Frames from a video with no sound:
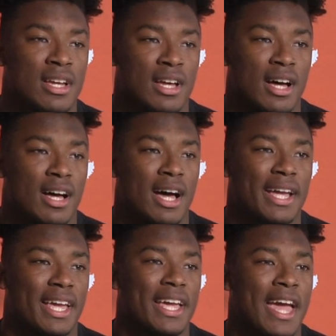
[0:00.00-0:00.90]
uh,
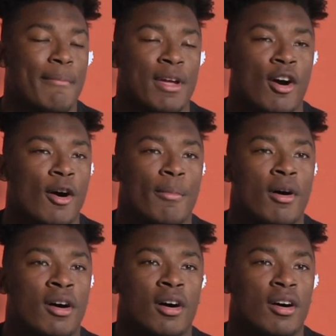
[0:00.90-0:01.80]
I, it can't be all
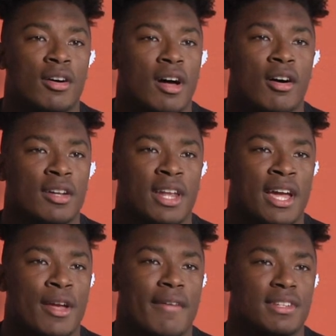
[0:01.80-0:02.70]
ball all, all, day.
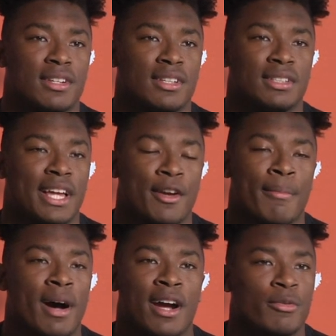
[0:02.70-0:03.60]
You have to let your
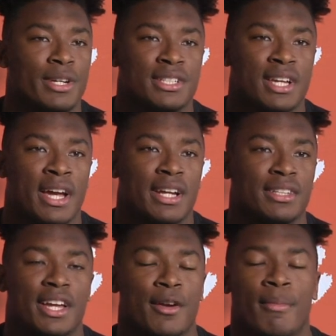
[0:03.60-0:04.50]
mind reset and
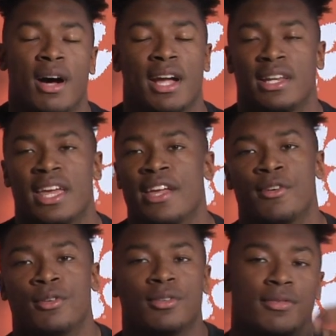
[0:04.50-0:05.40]
let your mind
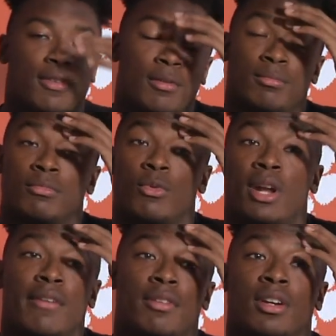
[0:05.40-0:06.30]
heal from
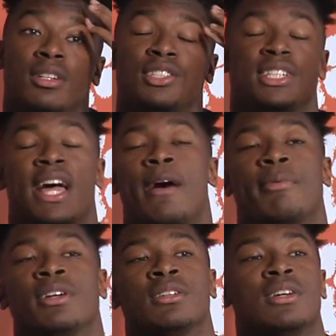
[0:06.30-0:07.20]
whatever just
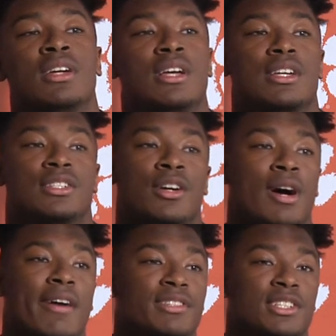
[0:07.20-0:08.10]
happened. So
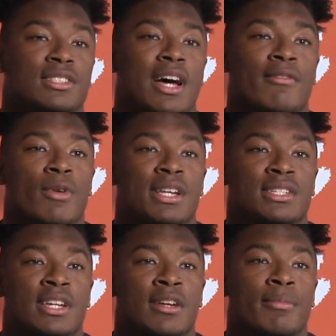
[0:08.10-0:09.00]
I've just I've
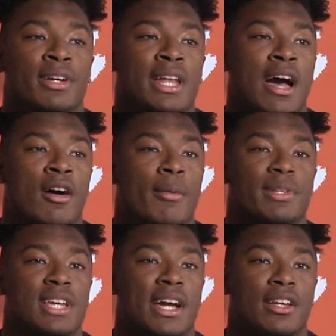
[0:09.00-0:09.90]
rested, but now I'm
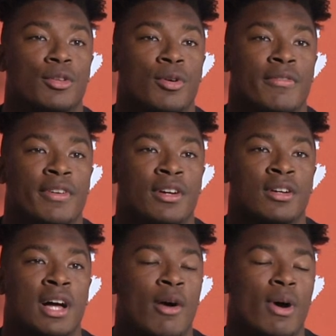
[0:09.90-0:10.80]
attacking
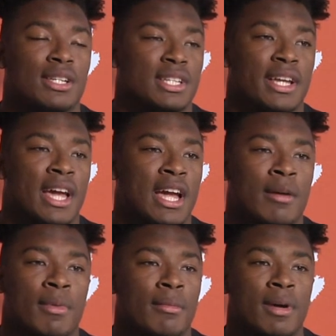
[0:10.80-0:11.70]
Louisville. I watched the
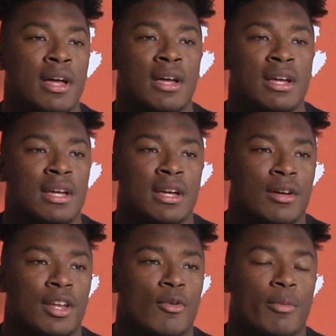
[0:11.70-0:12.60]
game. I'm
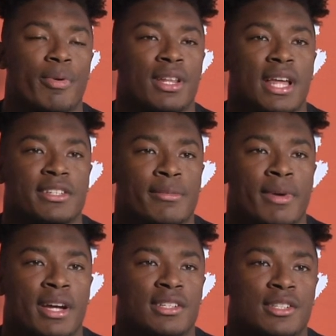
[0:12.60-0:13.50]
you know, we're putting that to
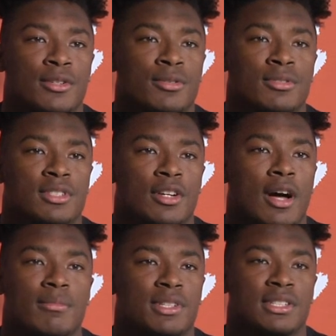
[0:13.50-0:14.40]
bed soon. So
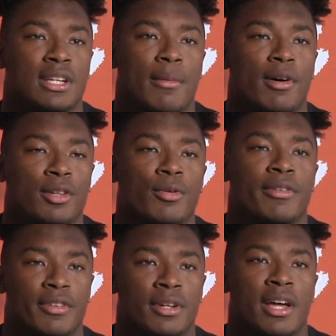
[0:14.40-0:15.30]
I'm just I'm on
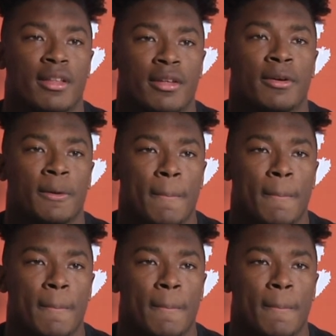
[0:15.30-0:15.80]
Louisville now though.